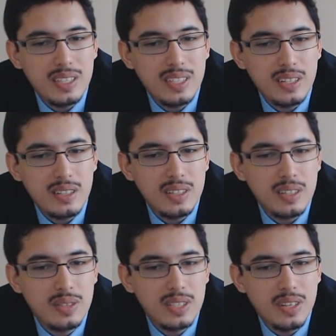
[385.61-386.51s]
and so
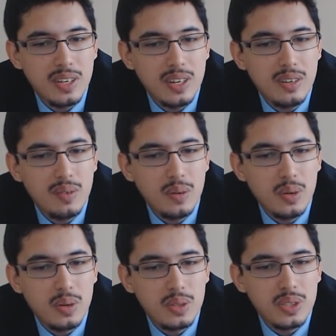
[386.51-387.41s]
it was another
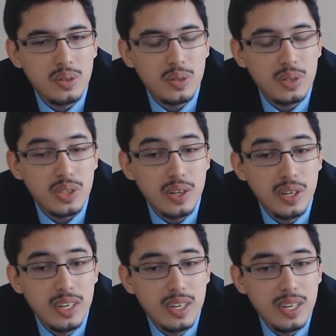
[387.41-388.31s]
full course
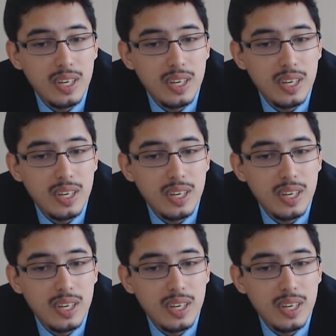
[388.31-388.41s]
caution